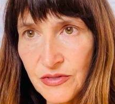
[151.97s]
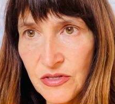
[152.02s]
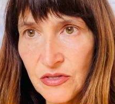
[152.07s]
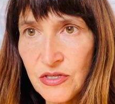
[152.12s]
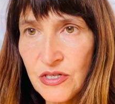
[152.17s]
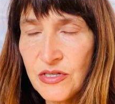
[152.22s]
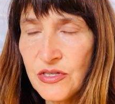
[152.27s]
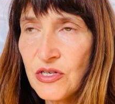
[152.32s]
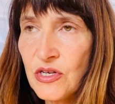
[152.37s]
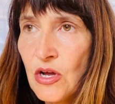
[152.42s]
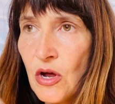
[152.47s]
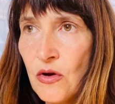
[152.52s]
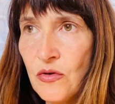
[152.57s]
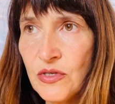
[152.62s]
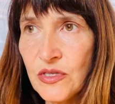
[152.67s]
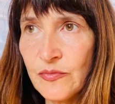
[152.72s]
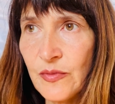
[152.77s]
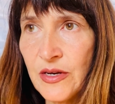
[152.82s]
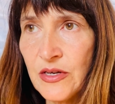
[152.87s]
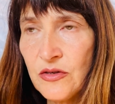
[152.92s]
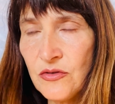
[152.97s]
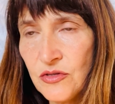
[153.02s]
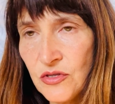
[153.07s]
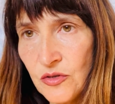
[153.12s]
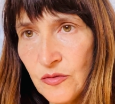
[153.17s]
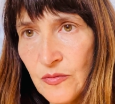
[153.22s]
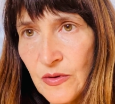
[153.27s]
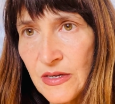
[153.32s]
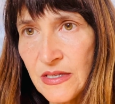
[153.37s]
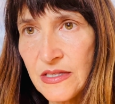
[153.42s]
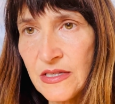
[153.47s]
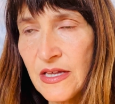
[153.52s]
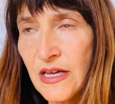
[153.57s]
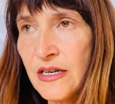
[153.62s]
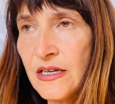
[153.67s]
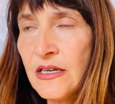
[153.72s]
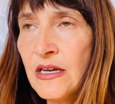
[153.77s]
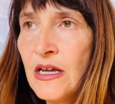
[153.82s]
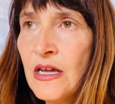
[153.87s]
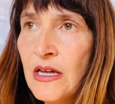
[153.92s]
So just go to my YouTube because
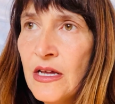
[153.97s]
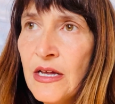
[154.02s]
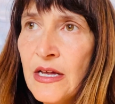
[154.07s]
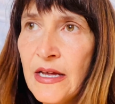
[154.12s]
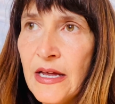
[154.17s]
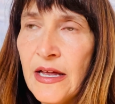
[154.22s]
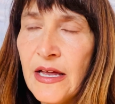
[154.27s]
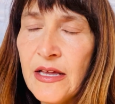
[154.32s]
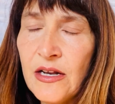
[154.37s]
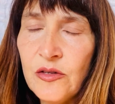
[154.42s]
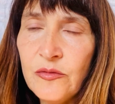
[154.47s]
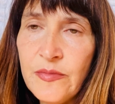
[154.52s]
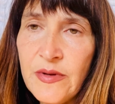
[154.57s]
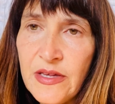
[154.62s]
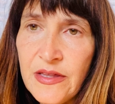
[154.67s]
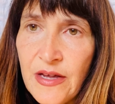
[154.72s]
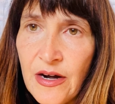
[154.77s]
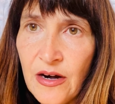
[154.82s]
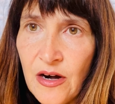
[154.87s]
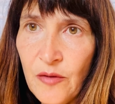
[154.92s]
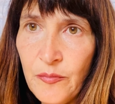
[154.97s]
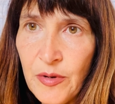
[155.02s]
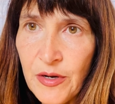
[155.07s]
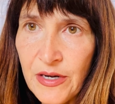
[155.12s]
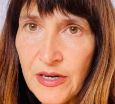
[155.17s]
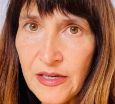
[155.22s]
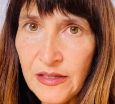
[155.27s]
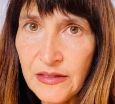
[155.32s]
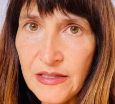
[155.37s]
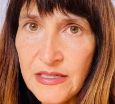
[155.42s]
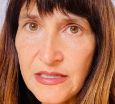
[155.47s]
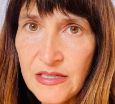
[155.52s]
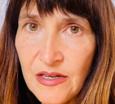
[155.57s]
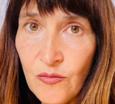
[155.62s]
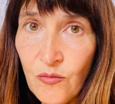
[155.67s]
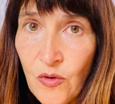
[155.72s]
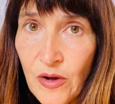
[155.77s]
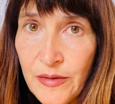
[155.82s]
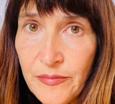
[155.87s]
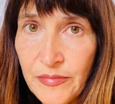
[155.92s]
then it'll be there. I'll put it at least
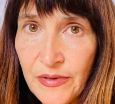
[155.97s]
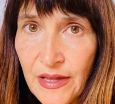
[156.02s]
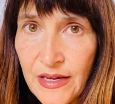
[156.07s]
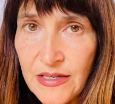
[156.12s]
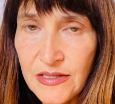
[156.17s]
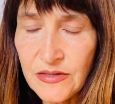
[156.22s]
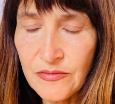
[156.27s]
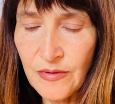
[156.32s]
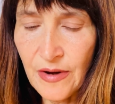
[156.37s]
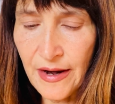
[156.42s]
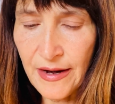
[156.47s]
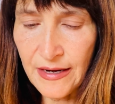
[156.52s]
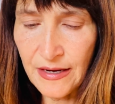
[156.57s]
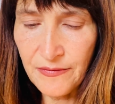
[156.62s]
in one place, right?